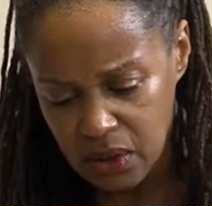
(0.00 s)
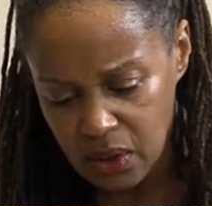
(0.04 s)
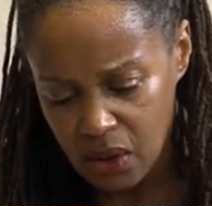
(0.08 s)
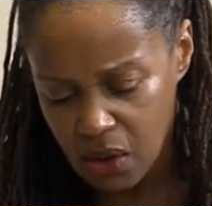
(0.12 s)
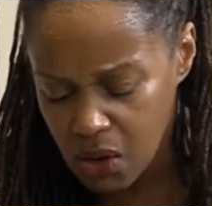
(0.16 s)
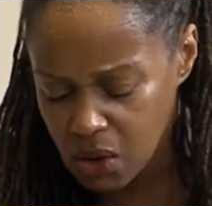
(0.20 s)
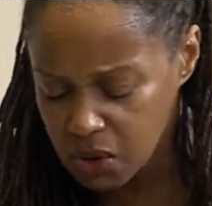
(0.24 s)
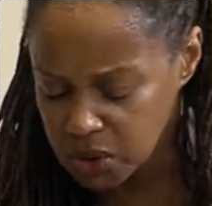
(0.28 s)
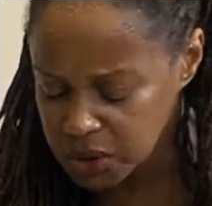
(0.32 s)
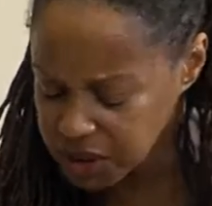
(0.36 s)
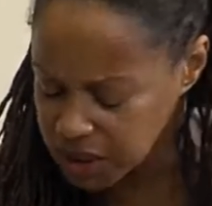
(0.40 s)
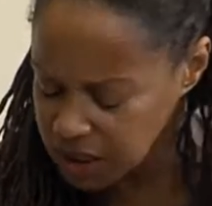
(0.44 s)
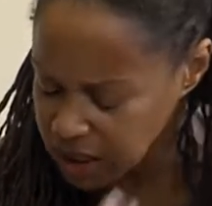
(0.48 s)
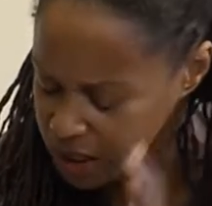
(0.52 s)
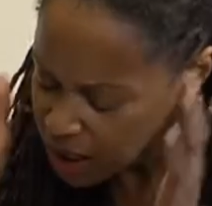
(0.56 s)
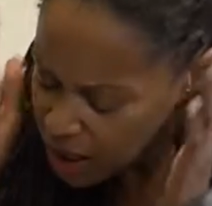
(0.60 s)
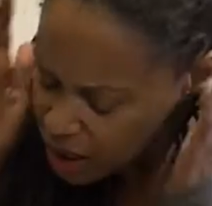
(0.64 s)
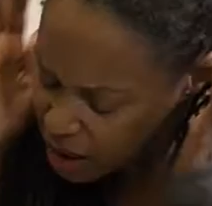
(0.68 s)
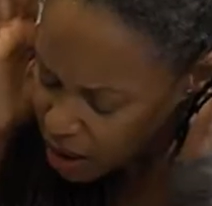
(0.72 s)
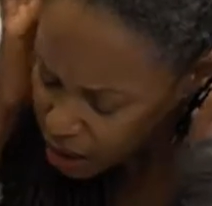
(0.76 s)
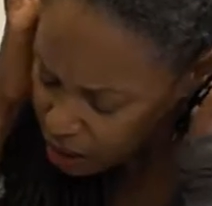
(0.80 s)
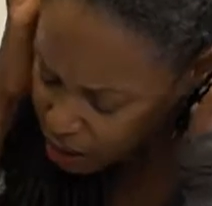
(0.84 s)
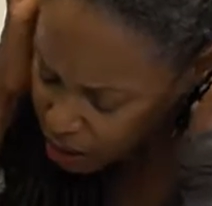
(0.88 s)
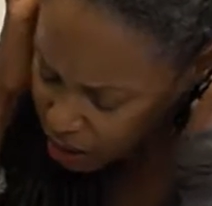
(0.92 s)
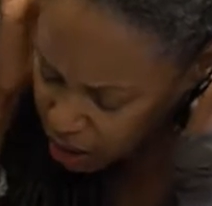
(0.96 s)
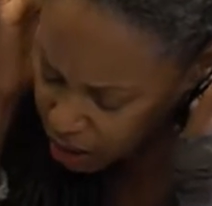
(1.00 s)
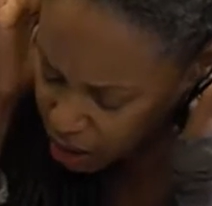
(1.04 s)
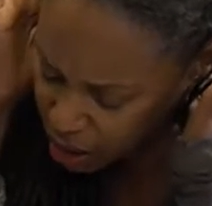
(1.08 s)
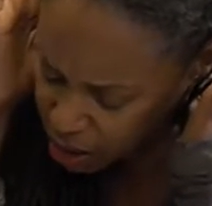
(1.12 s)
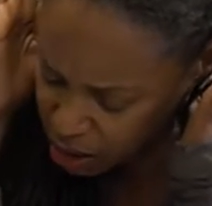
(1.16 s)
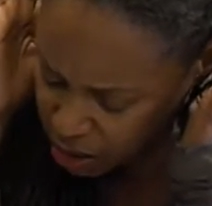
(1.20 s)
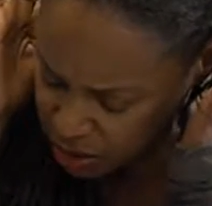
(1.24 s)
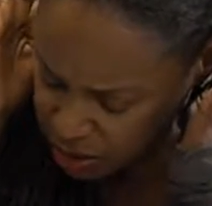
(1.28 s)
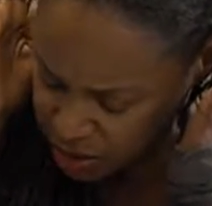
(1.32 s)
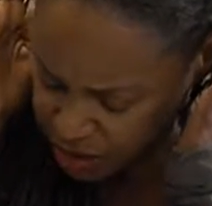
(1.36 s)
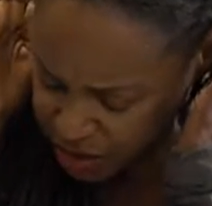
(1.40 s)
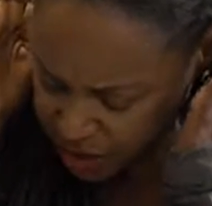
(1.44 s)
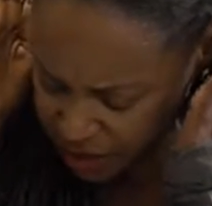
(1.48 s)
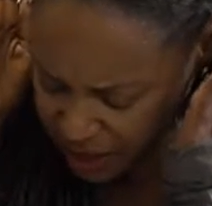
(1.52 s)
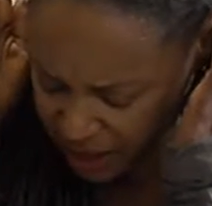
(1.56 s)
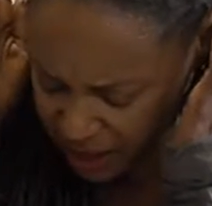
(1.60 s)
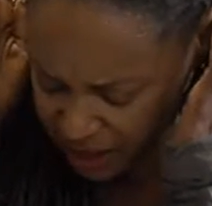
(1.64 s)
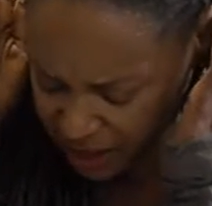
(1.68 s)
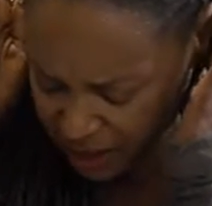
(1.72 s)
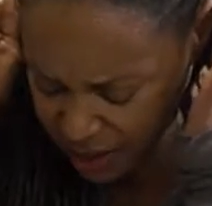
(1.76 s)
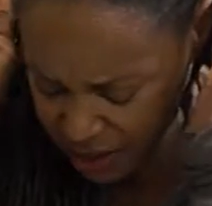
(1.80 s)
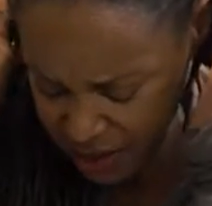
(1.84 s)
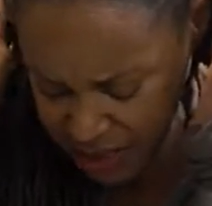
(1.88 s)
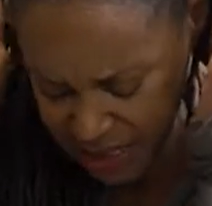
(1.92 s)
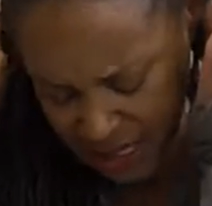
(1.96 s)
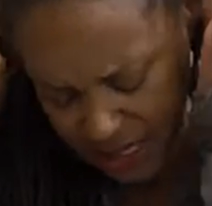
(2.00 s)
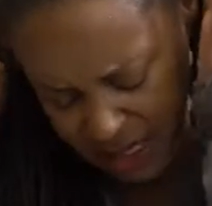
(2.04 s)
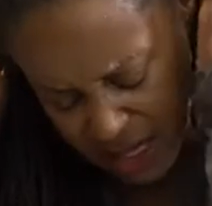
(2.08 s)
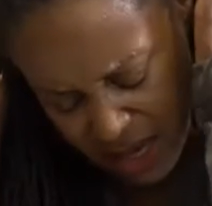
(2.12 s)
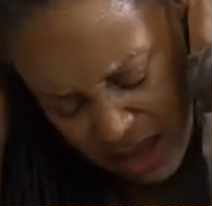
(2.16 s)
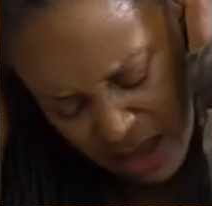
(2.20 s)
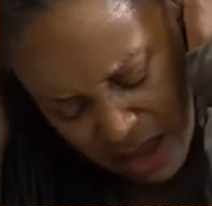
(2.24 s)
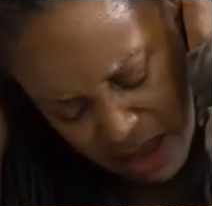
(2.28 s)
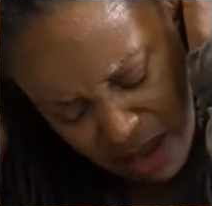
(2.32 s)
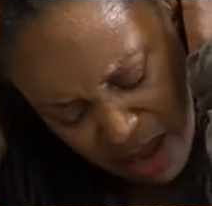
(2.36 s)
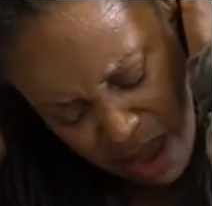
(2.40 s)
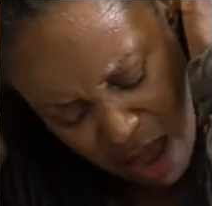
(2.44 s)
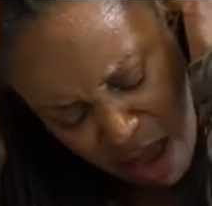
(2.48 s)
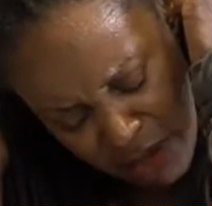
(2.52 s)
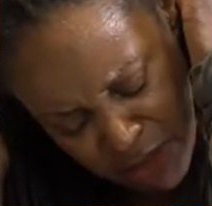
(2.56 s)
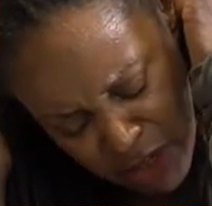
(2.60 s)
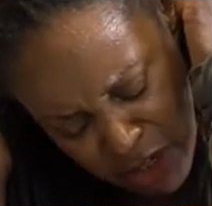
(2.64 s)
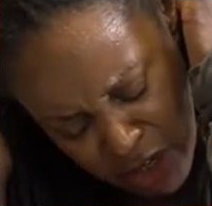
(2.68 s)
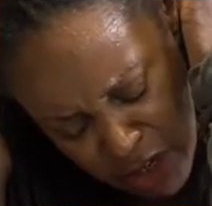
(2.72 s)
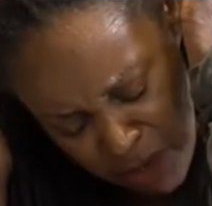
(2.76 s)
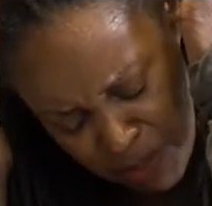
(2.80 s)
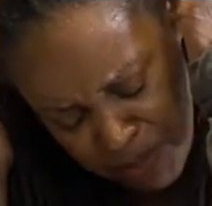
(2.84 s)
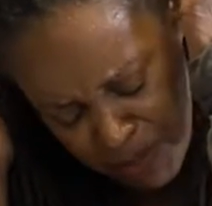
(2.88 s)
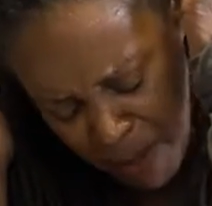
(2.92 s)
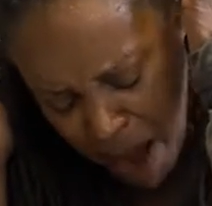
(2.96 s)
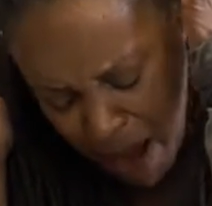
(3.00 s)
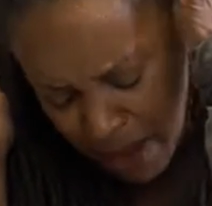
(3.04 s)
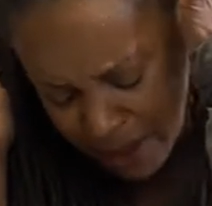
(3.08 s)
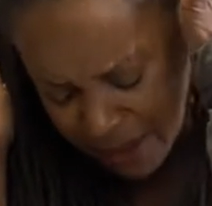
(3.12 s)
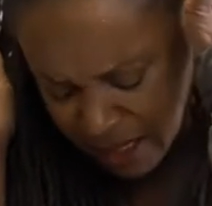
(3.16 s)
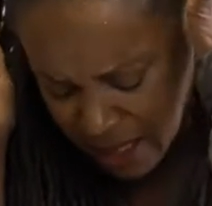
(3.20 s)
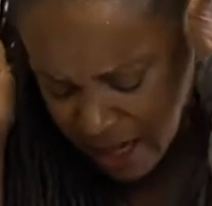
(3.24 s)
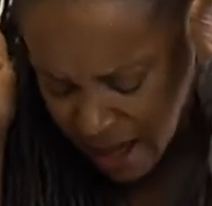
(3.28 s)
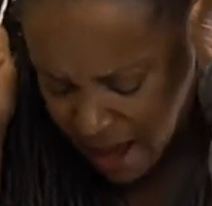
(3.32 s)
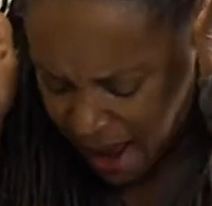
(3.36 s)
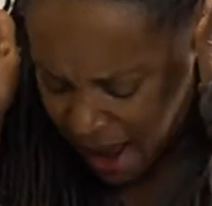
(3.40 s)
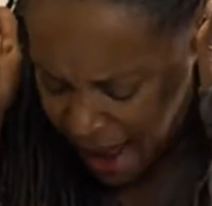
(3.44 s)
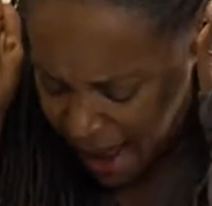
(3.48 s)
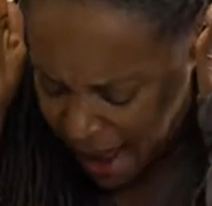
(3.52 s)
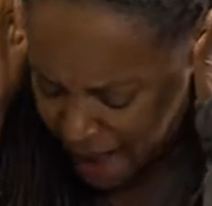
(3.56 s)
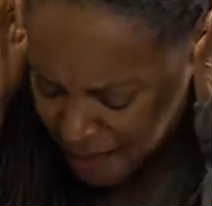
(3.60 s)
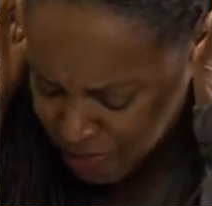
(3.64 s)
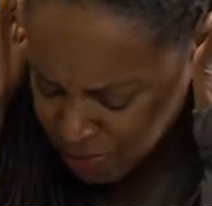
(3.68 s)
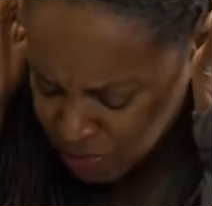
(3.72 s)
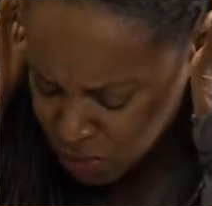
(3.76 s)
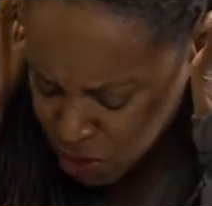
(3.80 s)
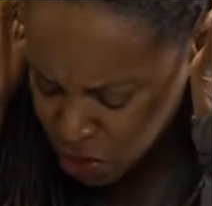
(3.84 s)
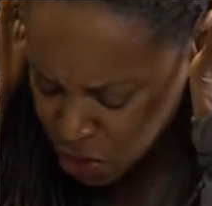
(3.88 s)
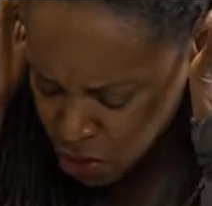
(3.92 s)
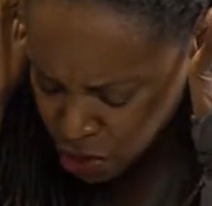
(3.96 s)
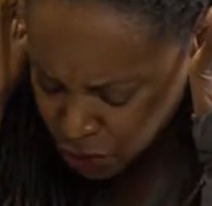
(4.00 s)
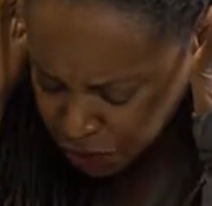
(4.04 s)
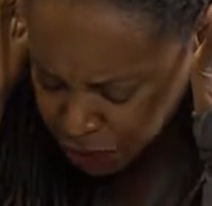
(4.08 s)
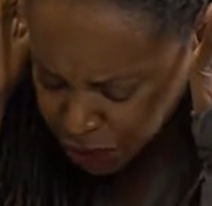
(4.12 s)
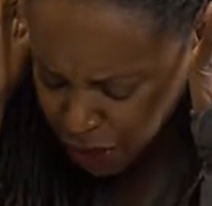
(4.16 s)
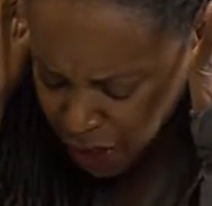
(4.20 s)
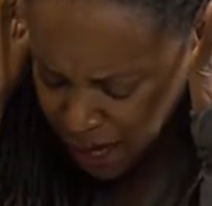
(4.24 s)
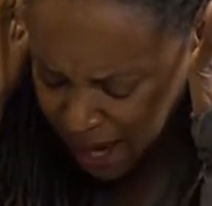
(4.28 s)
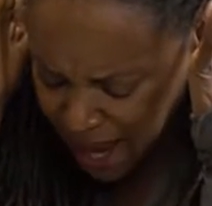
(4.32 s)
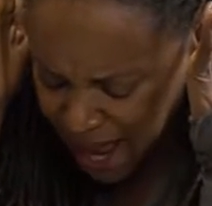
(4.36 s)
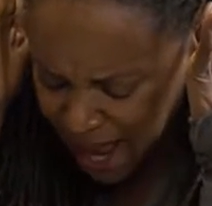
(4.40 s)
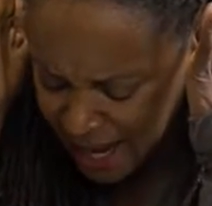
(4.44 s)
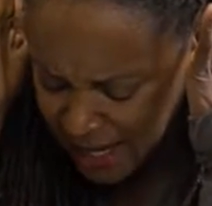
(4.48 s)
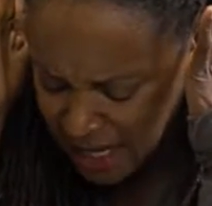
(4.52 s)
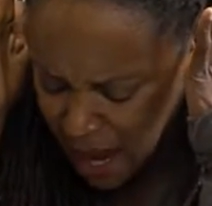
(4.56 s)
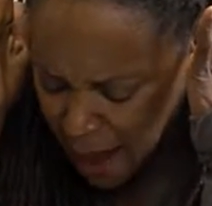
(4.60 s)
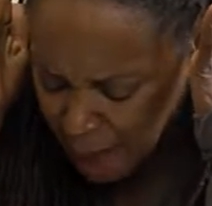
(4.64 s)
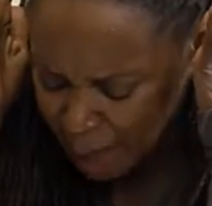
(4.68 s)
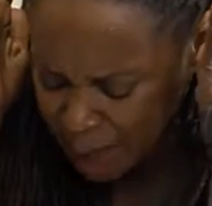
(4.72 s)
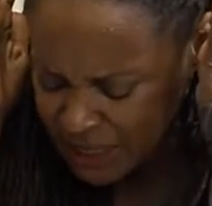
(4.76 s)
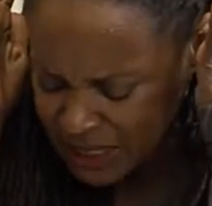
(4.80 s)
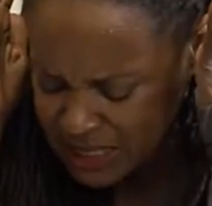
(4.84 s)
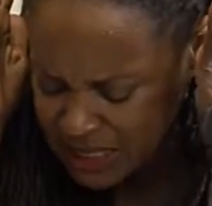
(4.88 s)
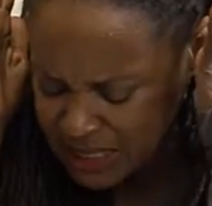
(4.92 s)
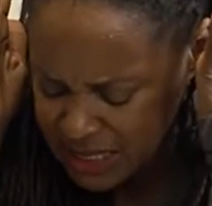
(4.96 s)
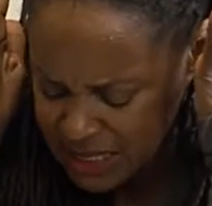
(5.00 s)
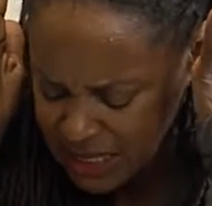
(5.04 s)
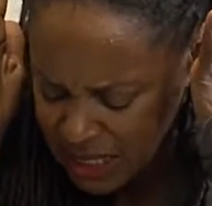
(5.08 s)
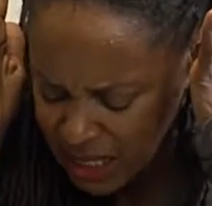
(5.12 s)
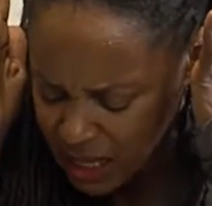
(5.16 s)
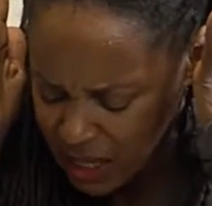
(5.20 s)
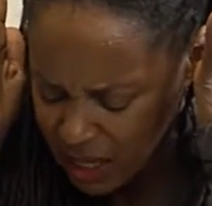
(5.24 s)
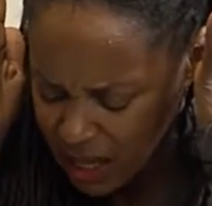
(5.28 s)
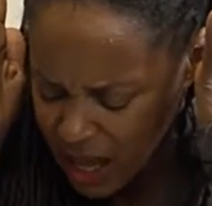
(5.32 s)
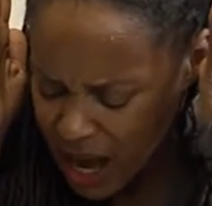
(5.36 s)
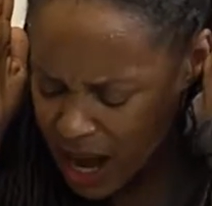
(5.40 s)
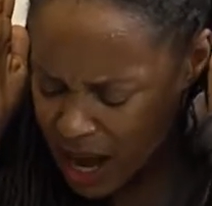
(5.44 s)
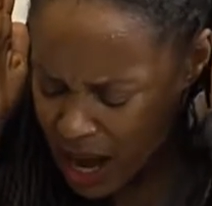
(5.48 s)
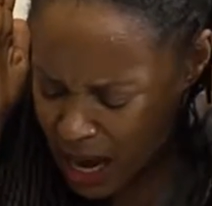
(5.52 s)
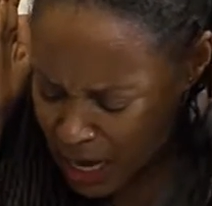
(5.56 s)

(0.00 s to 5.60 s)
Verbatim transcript: Oh, she closed her ears and covered her body and moved her head, but still,